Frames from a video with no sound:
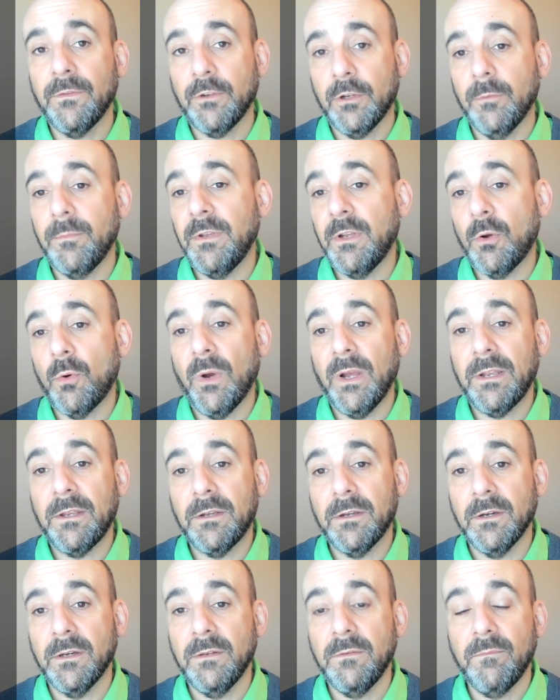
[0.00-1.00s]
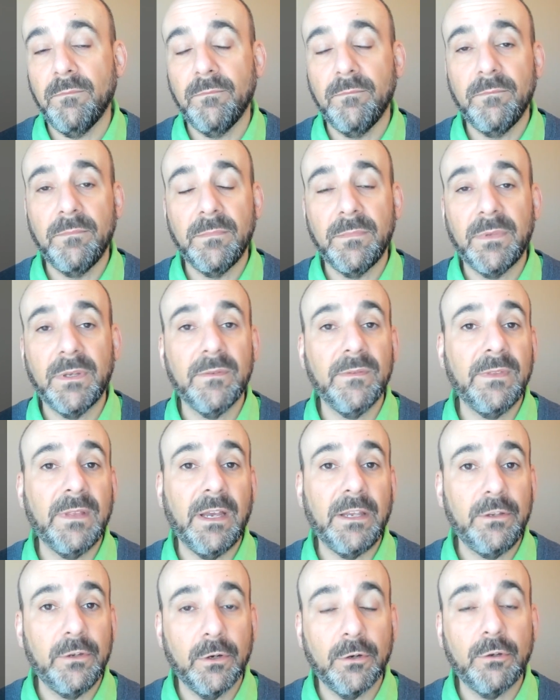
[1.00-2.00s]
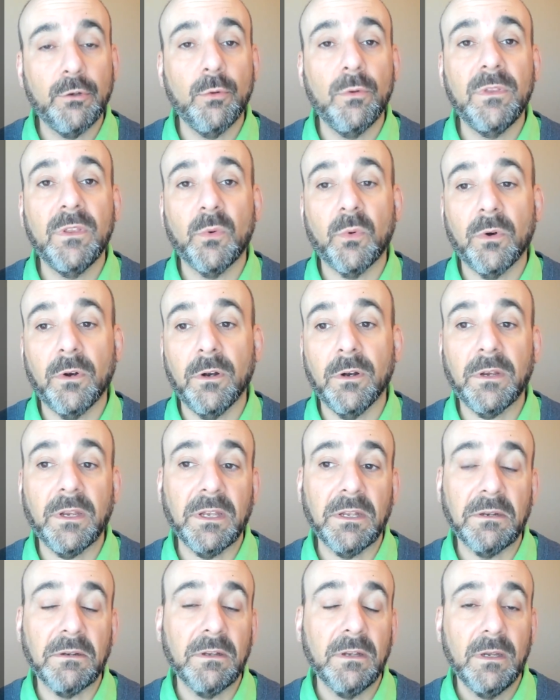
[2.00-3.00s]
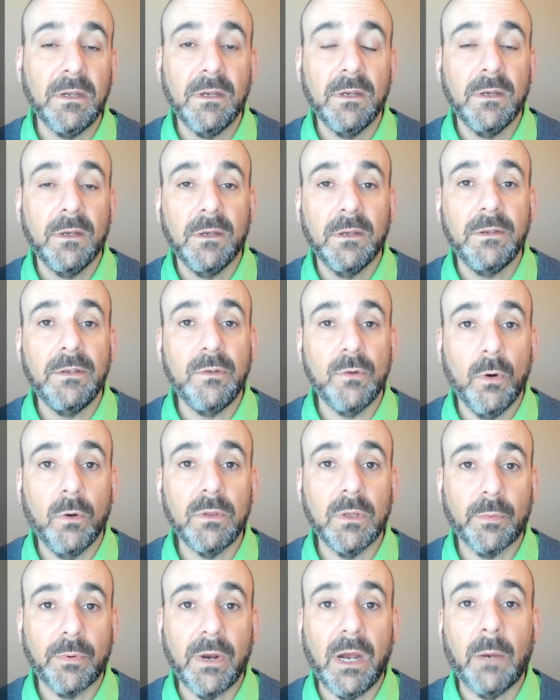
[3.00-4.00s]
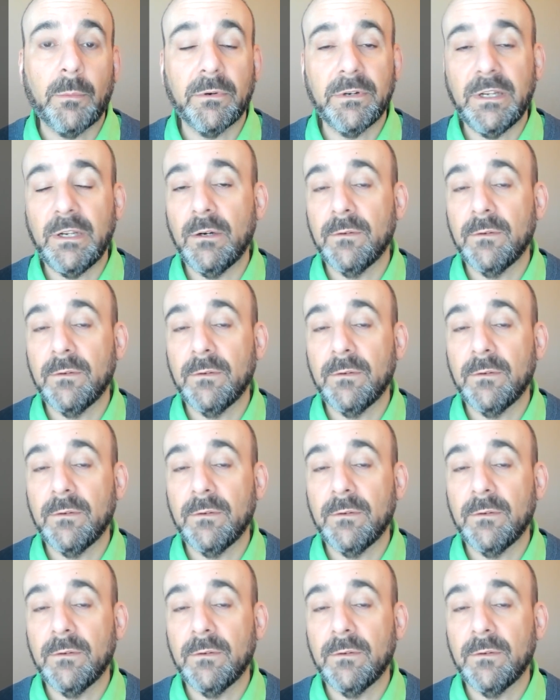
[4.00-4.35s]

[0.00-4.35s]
could be quite good, given that you're doing the work and you own the property